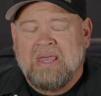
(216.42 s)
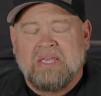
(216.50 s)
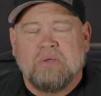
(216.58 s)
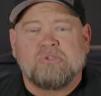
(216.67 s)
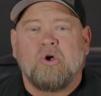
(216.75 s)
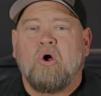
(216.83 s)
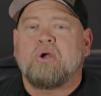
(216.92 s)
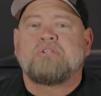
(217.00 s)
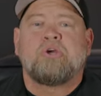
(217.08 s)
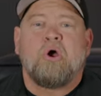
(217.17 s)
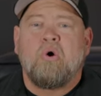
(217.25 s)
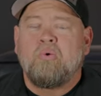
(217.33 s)
You know, talk
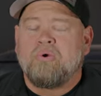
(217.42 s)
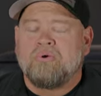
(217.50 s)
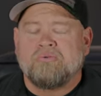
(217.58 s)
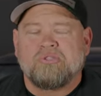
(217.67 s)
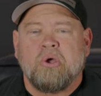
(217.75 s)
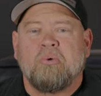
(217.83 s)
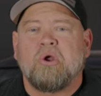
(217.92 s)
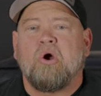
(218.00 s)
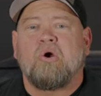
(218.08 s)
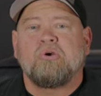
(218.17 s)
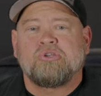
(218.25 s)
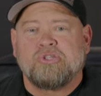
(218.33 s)
to owners, go to
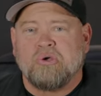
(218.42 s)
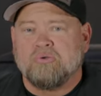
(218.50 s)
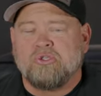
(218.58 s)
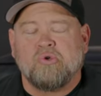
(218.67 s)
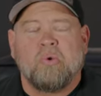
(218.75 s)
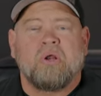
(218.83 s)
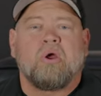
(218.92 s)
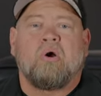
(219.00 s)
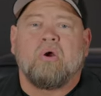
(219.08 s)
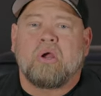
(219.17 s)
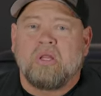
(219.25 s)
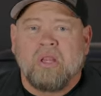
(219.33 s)
car shows, join a
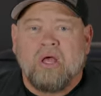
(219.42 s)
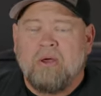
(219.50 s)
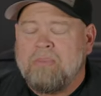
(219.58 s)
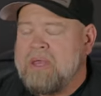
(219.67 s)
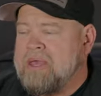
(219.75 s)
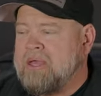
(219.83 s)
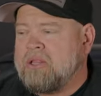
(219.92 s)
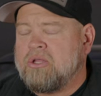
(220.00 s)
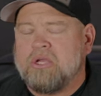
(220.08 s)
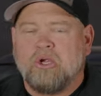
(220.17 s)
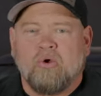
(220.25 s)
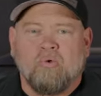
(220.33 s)
car club,
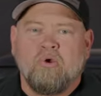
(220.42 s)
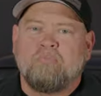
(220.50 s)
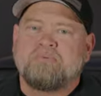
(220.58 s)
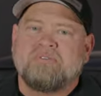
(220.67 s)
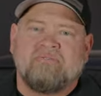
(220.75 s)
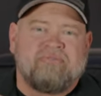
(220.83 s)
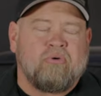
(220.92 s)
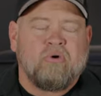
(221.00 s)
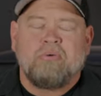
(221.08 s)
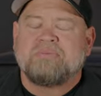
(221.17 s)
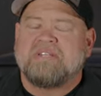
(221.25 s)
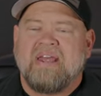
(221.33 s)
look at groups and
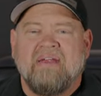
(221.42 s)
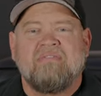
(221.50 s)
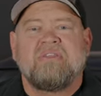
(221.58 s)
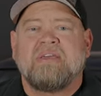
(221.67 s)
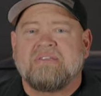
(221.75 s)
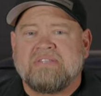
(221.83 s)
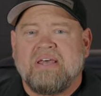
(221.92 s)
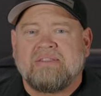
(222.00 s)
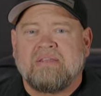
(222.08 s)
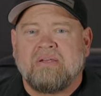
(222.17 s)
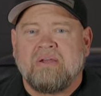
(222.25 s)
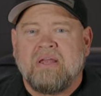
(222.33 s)
forums and everything else out
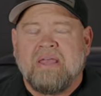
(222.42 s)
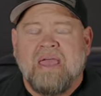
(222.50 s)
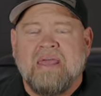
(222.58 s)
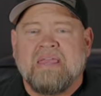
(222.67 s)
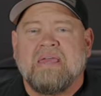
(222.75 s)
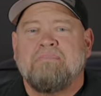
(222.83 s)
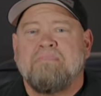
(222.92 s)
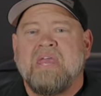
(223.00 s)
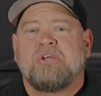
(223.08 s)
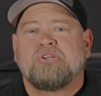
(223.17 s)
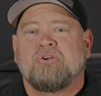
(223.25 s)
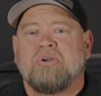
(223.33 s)
there. And again,
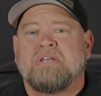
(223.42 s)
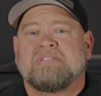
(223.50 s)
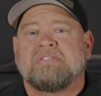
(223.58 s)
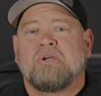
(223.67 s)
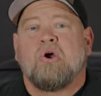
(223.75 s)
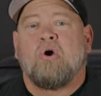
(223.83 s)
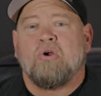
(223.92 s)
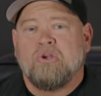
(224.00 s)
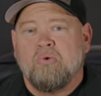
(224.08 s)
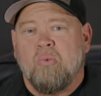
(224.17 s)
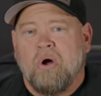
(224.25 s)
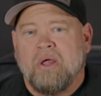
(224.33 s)
make sure it's the car
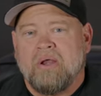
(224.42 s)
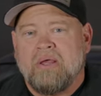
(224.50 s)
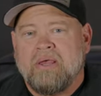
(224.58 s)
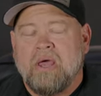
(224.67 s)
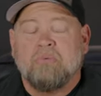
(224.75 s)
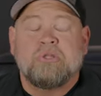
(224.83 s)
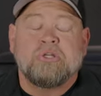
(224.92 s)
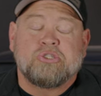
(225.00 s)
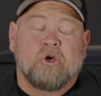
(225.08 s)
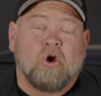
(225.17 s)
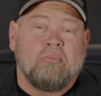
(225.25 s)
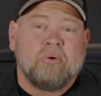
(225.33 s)
you want. And when you
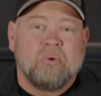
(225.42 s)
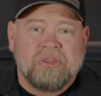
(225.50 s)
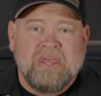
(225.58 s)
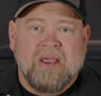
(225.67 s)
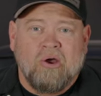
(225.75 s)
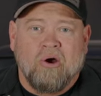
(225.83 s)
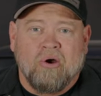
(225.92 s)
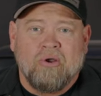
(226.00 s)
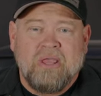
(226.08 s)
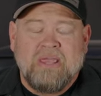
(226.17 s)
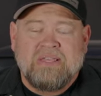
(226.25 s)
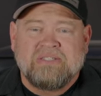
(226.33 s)
determine what that car
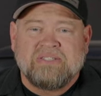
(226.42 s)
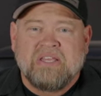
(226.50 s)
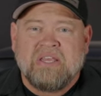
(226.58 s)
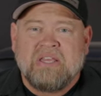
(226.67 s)
is,